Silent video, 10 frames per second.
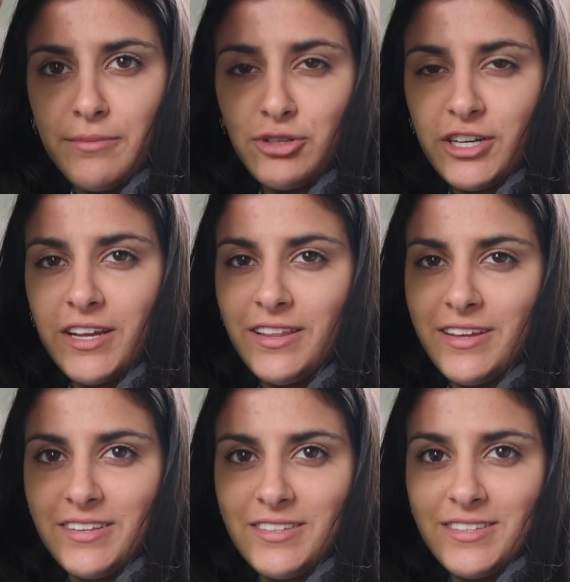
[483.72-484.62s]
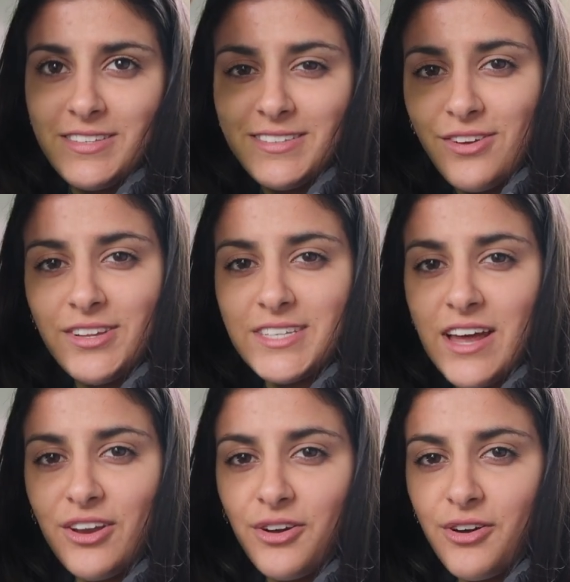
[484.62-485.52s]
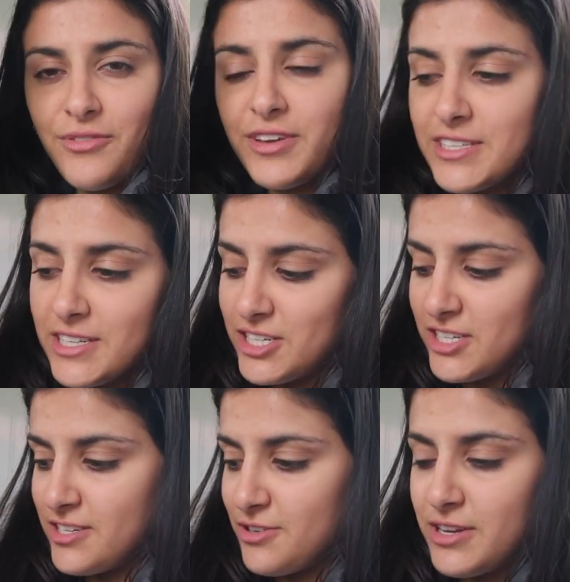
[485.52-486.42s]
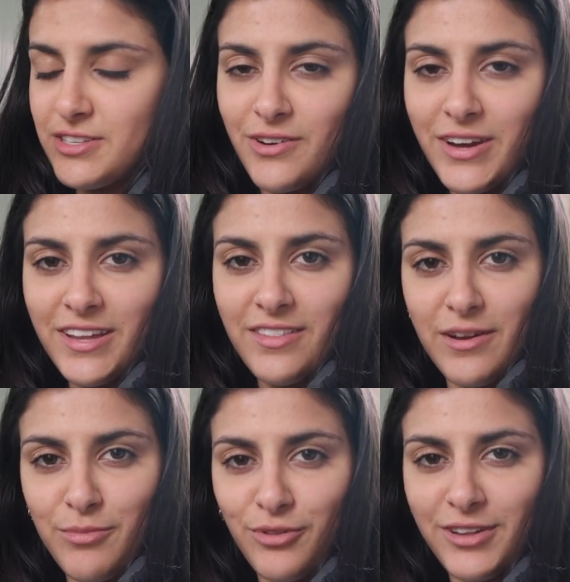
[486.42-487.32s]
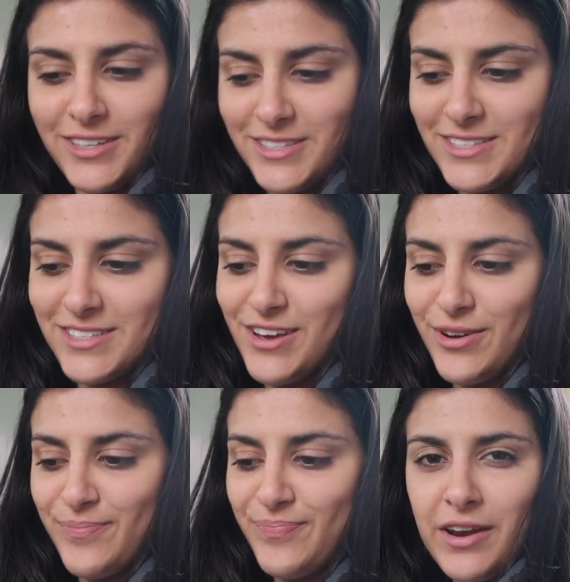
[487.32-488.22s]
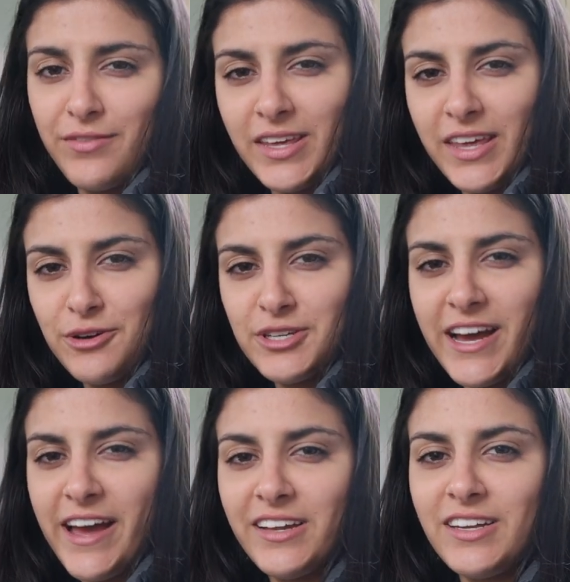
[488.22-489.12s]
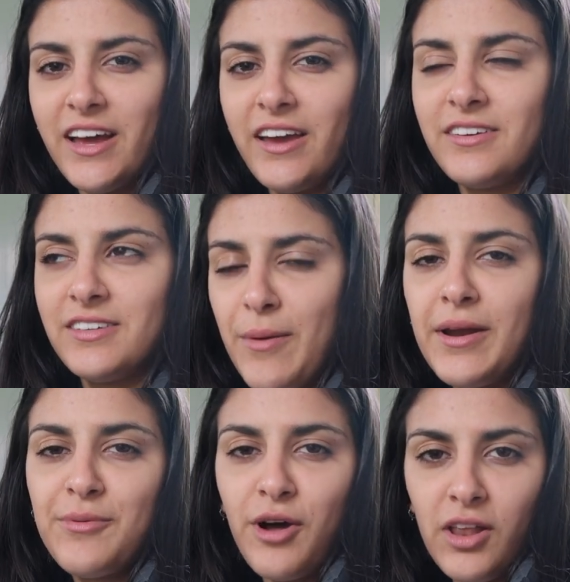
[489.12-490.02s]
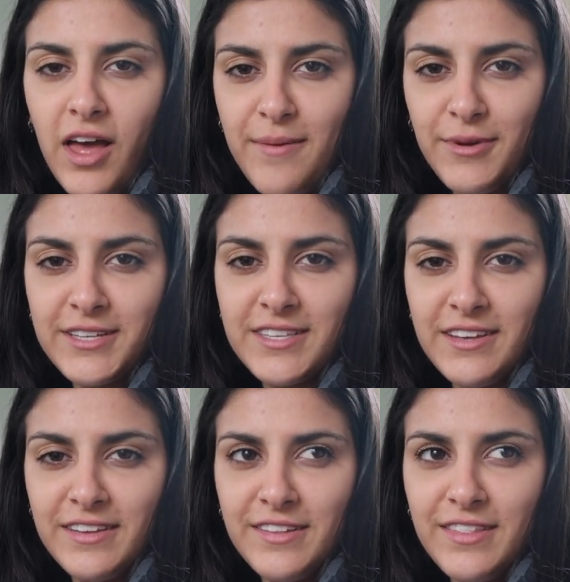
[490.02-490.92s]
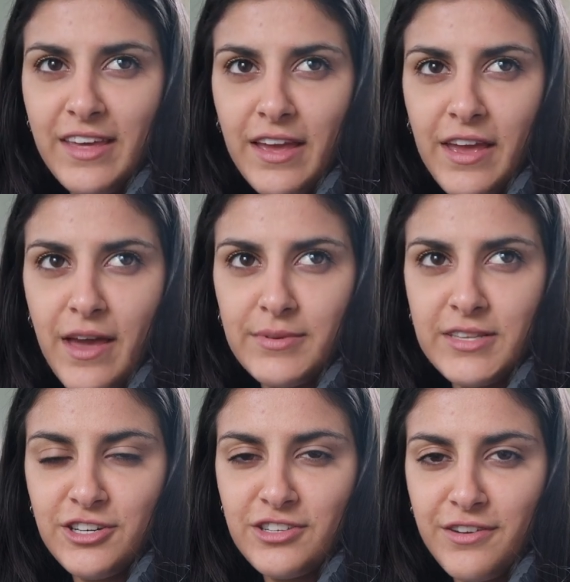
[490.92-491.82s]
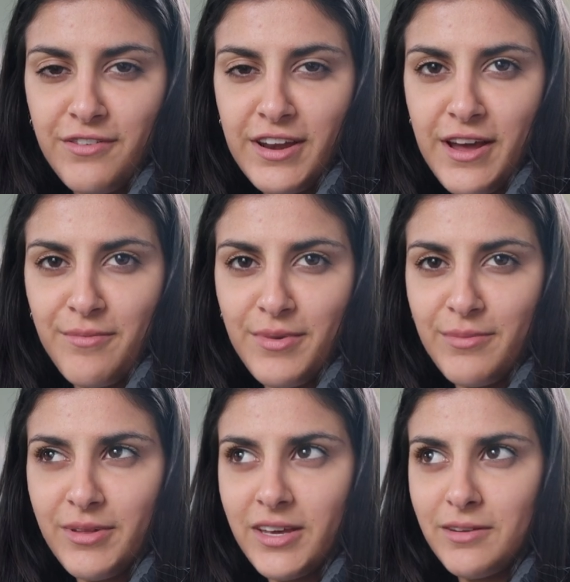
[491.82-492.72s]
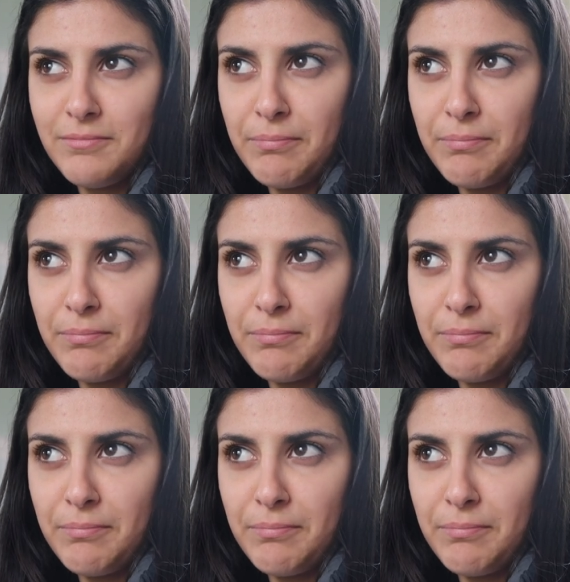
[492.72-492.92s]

I'm drinking this on the down low, obviously. She still has no idea that I bought this, so. Kind of feeling guilty, I hate lying. I mean, I'm not lying because it, the end game is that she's gonna find out, but I'm like,